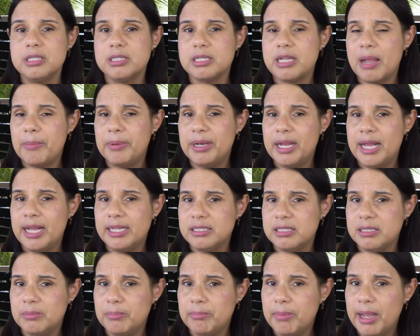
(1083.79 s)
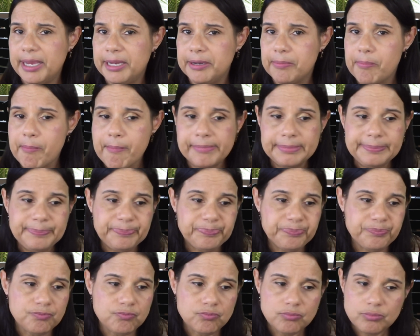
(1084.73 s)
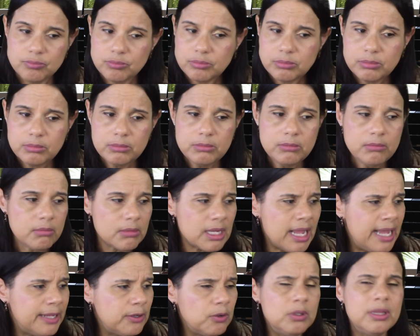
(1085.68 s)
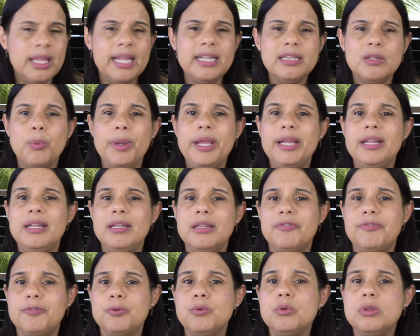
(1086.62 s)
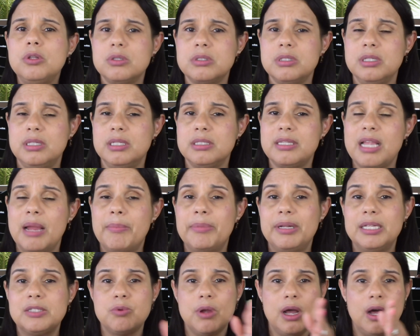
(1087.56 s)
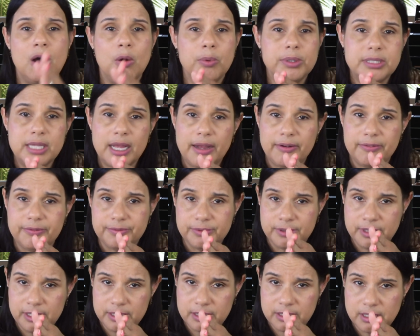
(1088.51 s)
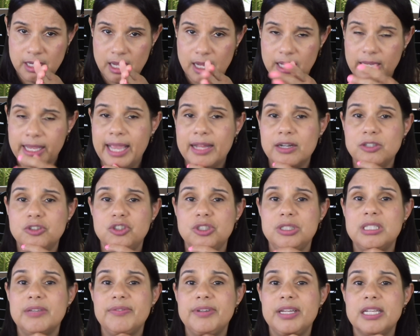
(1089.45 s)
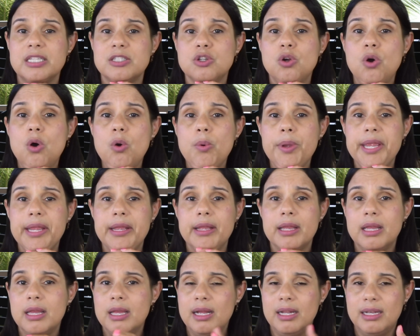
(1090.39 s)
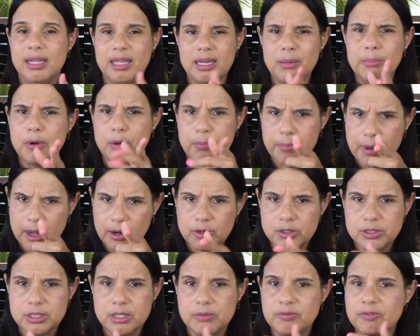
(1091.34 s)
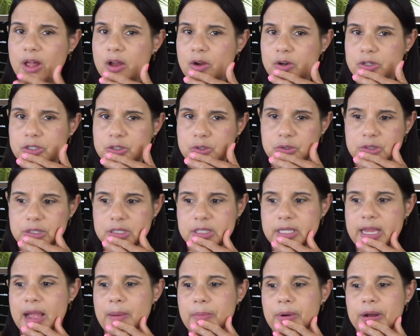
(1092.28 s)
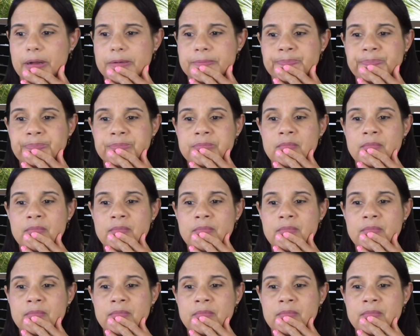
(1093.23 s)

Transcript: is a camera that has the mic. I don't like the way the food looks in this camera. That's why I always have this Canon G7X going. A lot of mukbangers and vloggers use this camera.